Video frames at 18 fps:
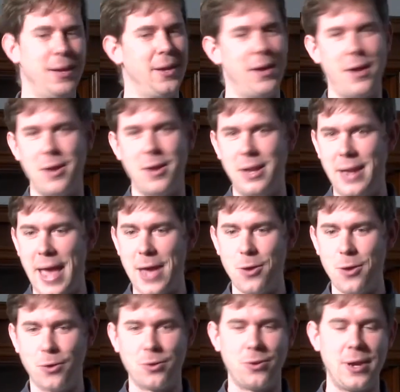Let
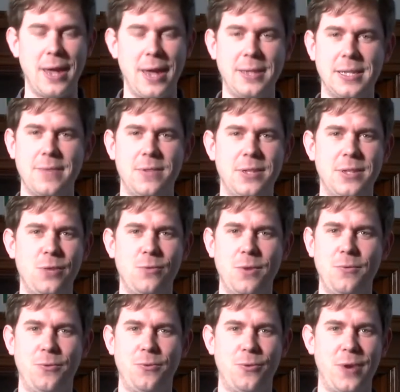your creativity
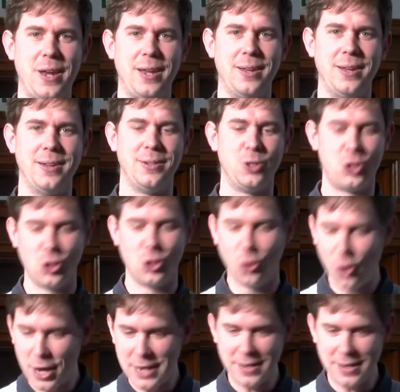run free.
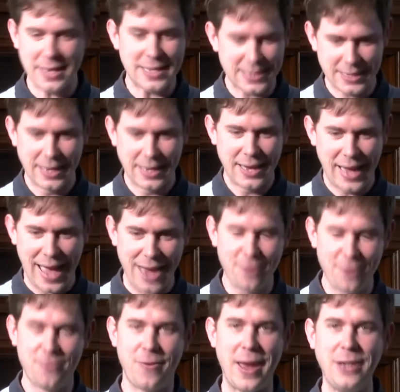Join this
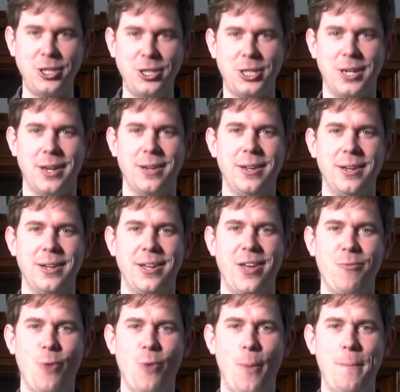adventure
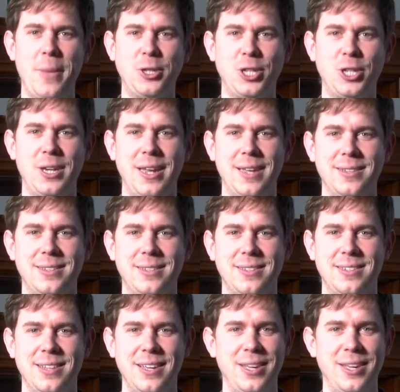of what mission
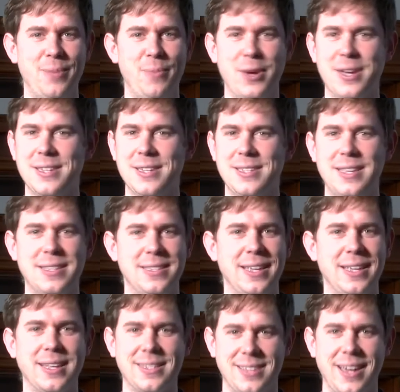is, because
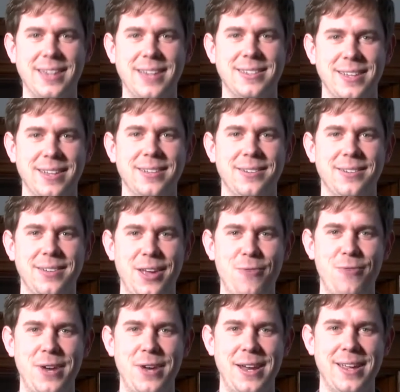it's exciting.
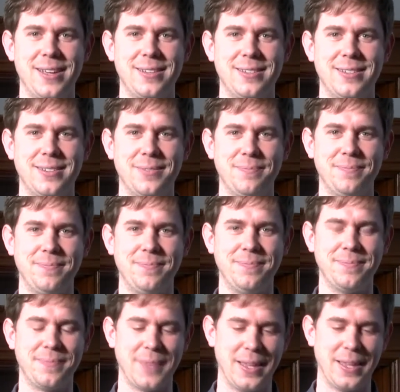It really is.
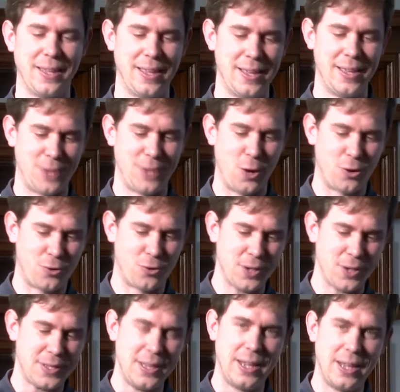So
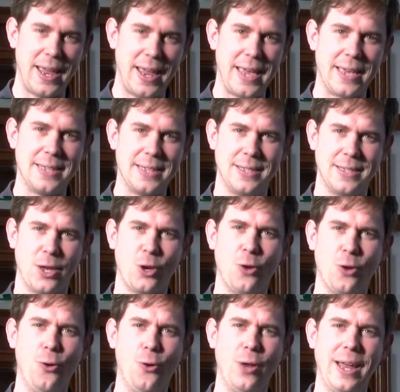Crossing the Lake, it is a
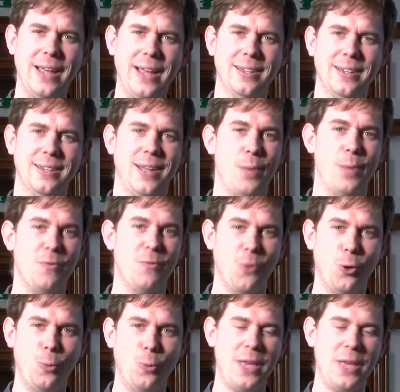calling, and we've
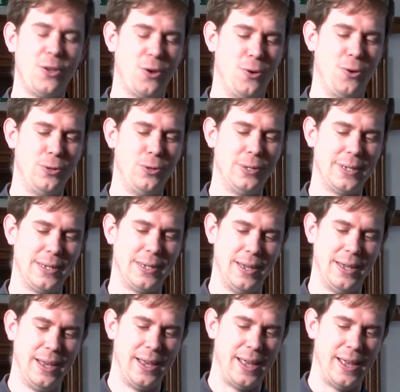all been called.